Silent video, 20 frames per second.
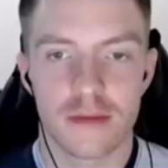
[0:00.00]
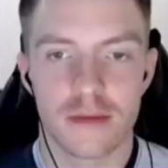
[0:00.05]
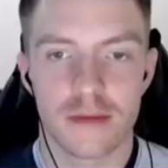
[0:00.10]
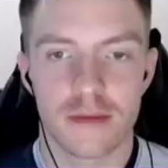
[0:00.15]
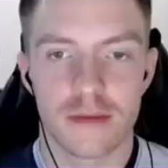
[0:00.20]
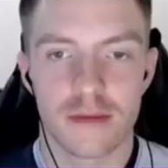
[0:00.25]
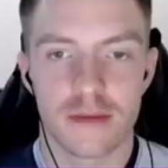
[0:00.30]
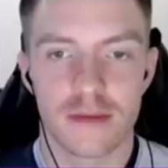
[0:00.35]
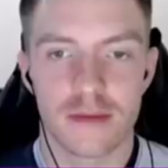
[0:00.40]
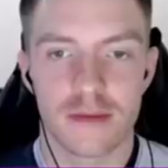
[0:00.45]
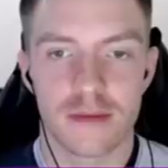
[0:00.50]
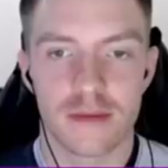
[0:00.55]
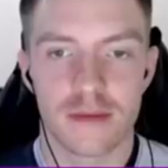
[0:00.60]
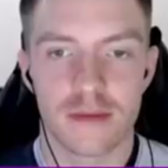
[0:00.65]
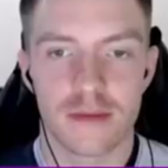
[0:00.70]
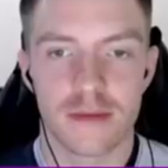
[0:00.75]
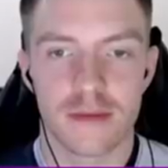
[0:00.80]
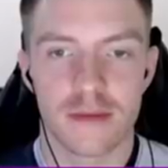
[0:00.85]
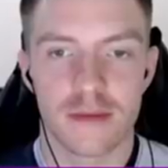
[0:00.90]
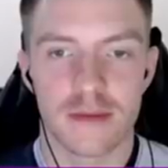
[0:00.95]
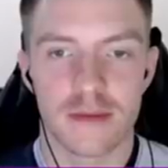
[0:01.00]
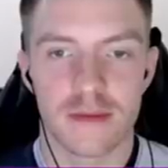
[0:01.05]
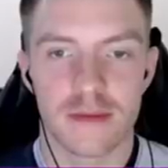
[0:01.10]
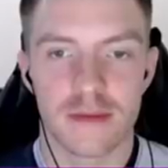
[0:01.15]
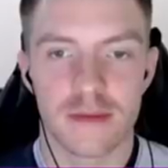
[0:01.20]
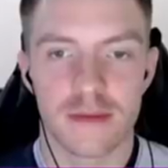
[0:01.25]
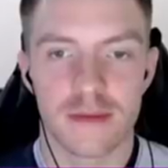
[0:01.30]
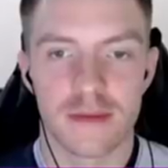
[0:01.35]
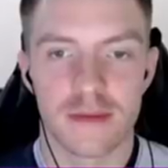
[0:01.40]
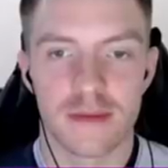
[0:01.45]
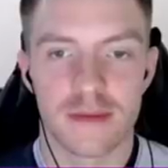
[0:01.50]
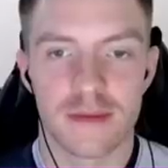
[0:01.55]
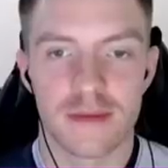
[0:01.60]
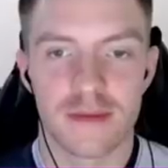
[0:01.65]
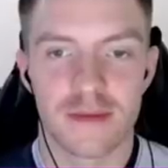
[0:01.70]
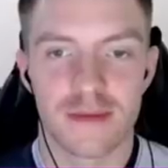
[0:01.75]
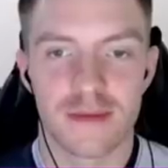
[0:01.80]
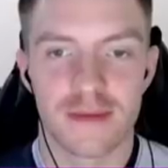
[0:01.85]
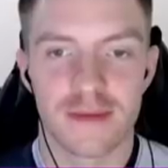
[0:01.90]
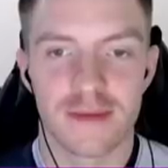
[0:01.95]

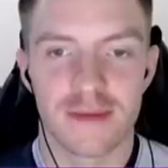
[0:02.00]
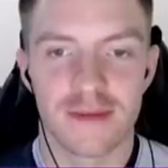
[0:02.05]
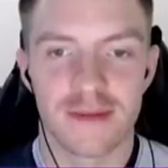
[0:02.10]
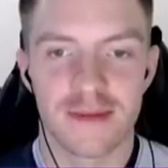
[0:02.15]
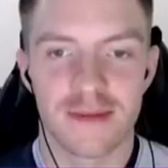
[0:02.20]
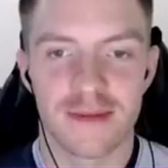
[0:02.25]
(silence)